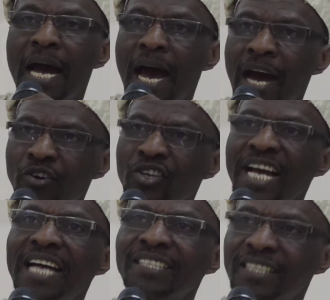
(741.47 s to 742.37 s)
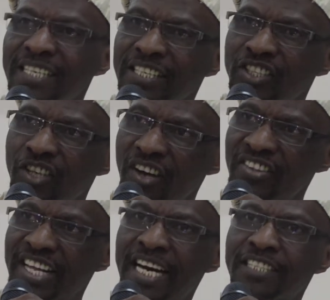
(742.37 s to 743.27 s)
arrogance is
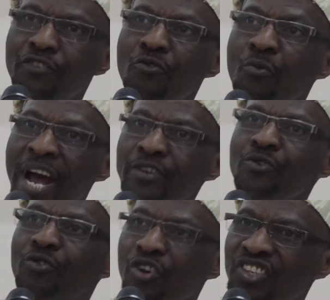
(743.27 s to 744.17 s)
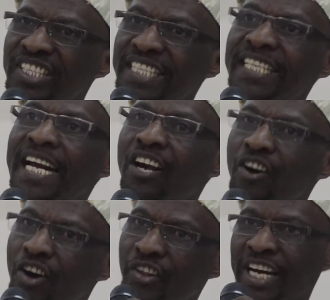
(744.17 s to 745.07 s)
just that when you consider
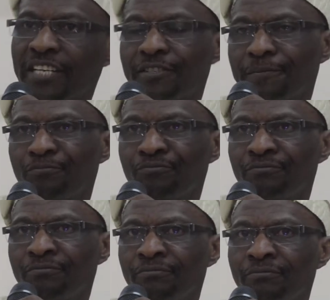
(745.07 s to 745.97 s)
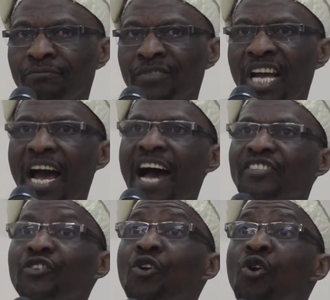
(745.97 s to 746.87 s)
others as
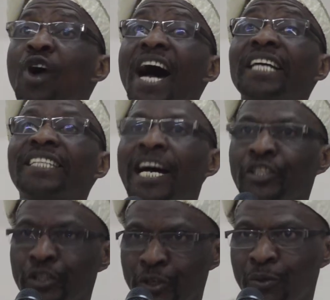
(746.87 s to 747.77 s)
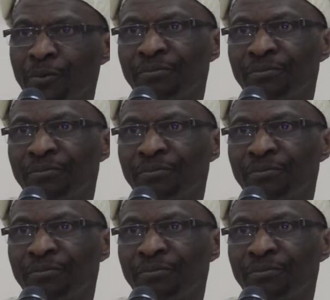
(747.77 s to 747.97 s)
lower than you.